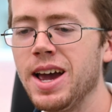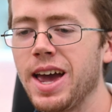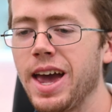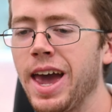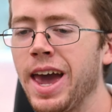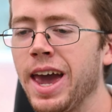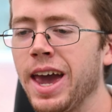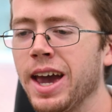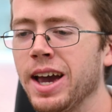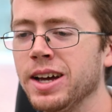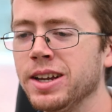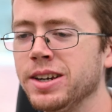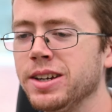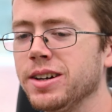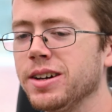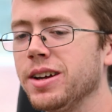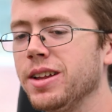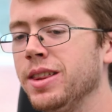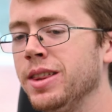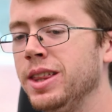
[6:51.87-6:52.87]
And
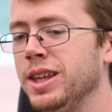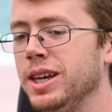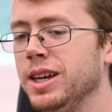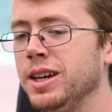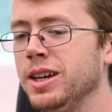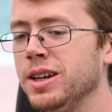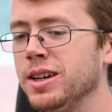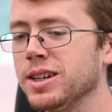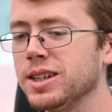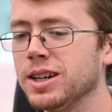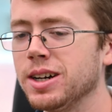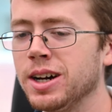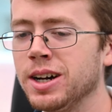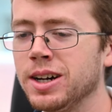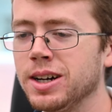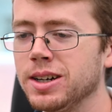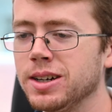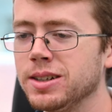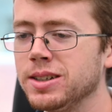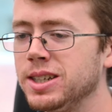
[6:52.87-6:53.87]
the
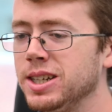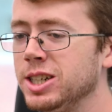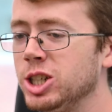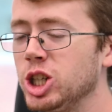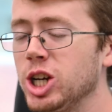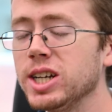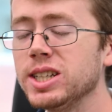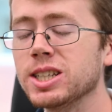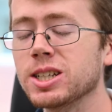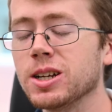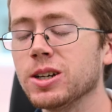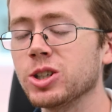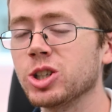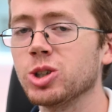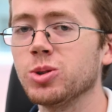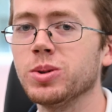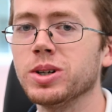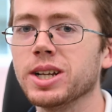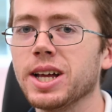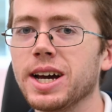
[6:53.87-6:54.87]
DGX cluster
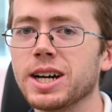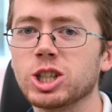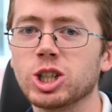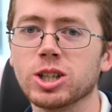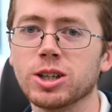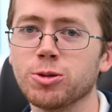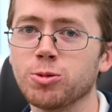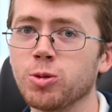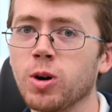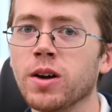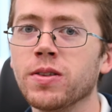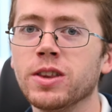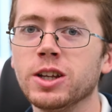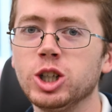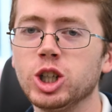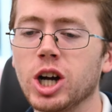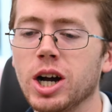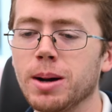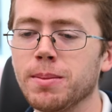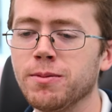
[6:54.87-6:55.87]
will actually run the
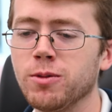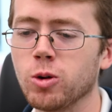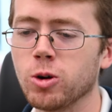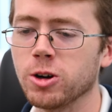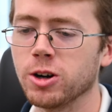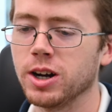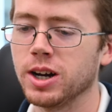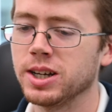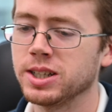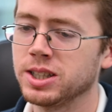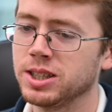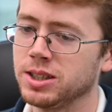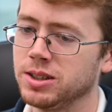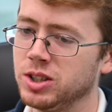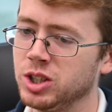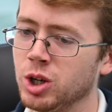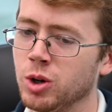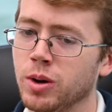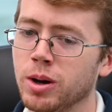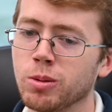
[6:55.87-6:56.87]
job for us.
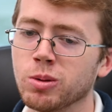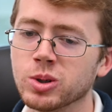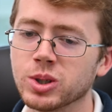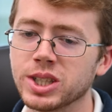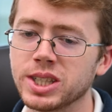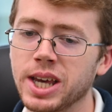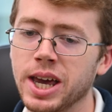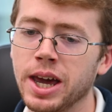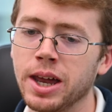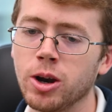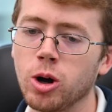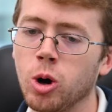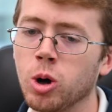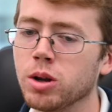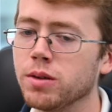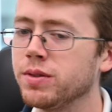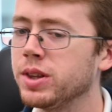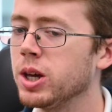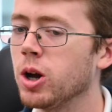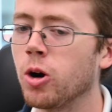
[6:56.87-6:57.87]
So it will send all
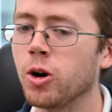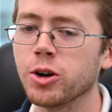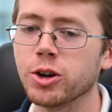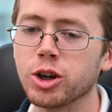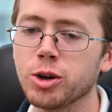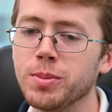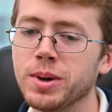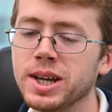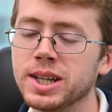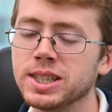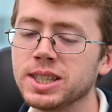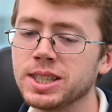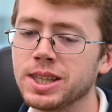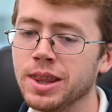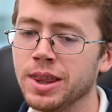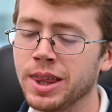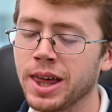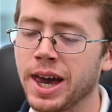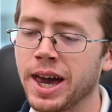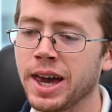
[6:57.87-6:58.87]
of the arguments
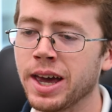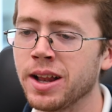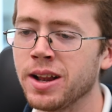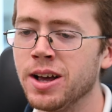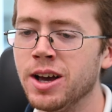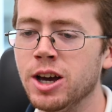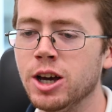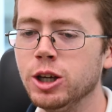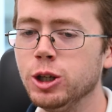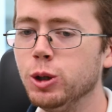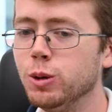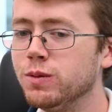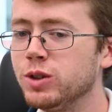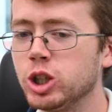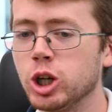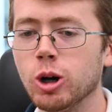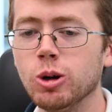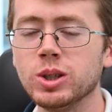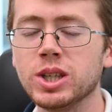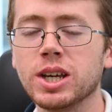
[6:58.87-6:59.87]
that you've
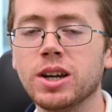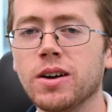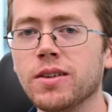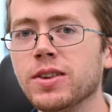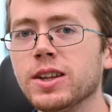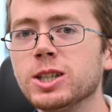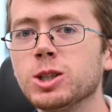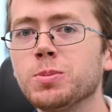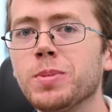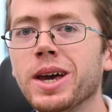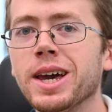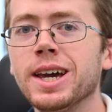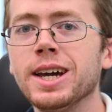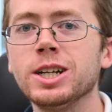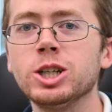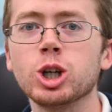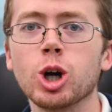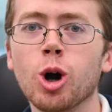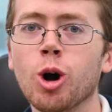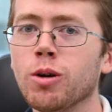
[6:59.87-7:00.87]
chosen on this
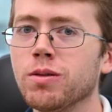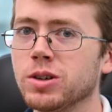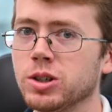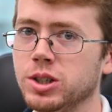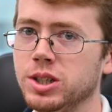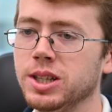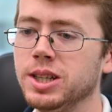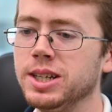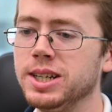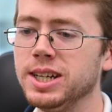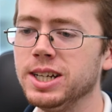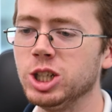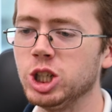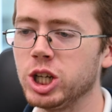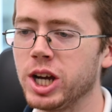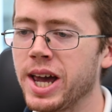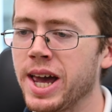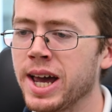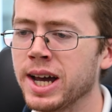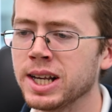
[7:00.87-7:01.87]
page over to the
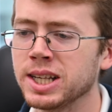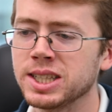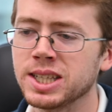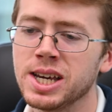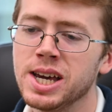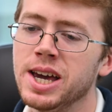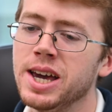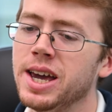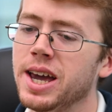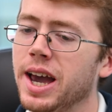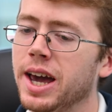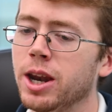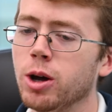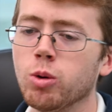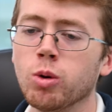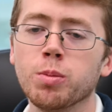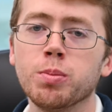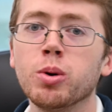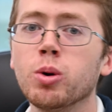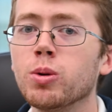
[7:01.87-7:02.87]
DGX, and it
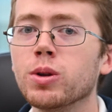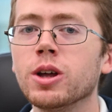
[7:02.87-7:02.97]
will pull